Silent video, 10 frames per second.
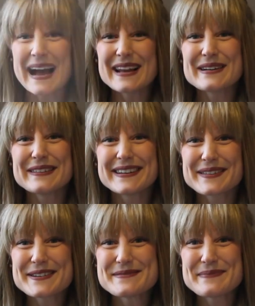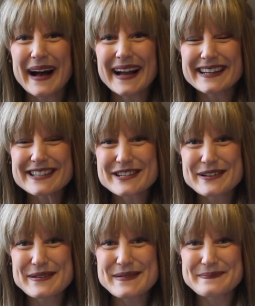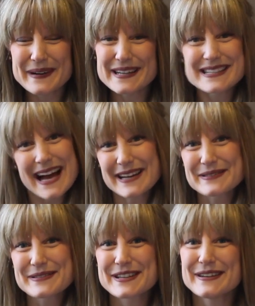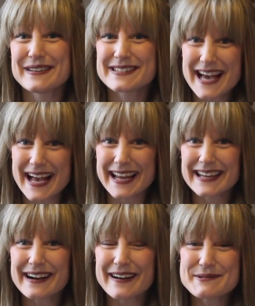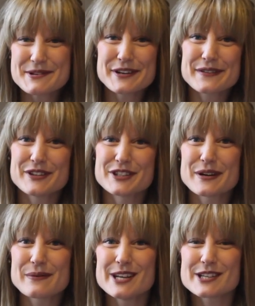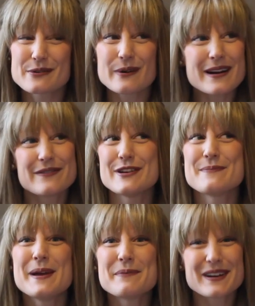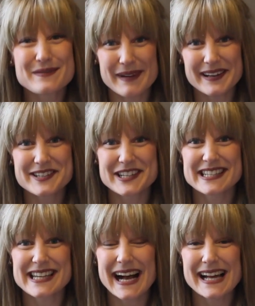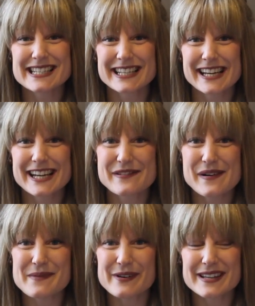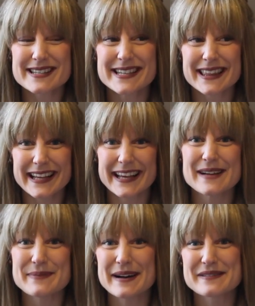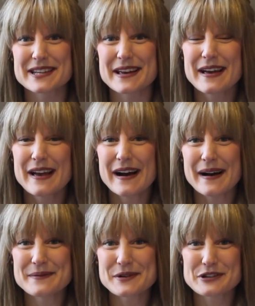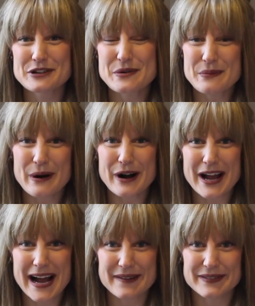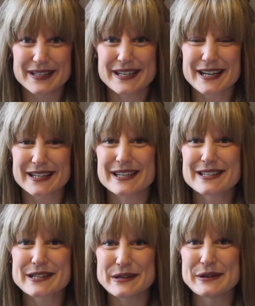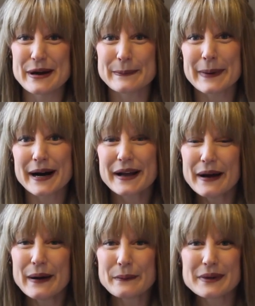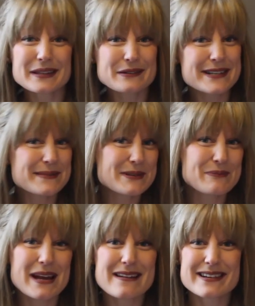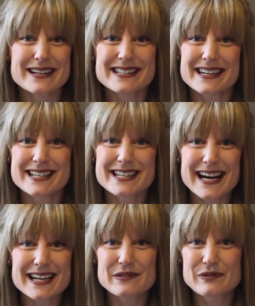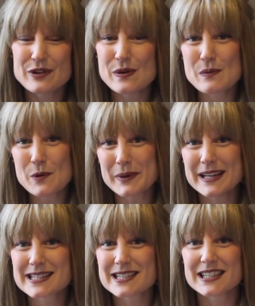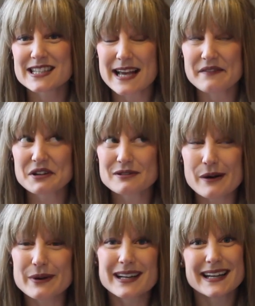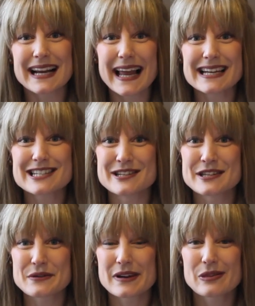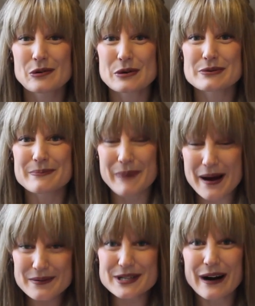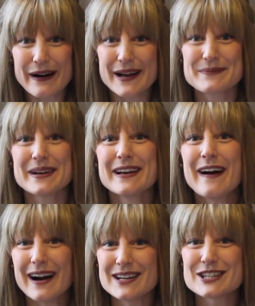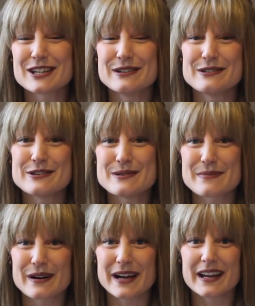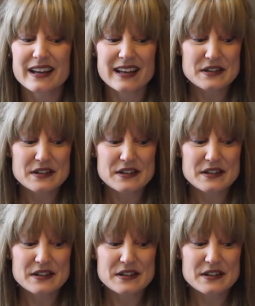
Hello and welcome back to my channel. So today I'm doing a video which quite a few people have mentioned actually, and if I'm honest, thinking about it, I'm not sure why I haven't done it sooner. But with the Christmas period, I did add a few more bits to this ever-growing collection, so I thought it was about time I showed you my